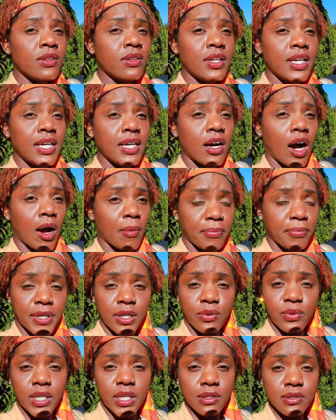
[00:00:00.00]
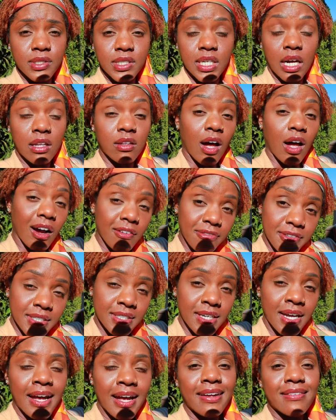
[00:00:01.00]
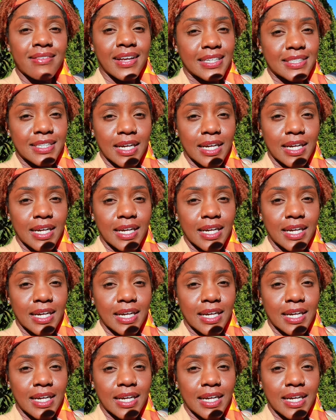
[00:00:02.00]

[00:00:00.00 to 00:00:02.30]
the company we used, Aloft, they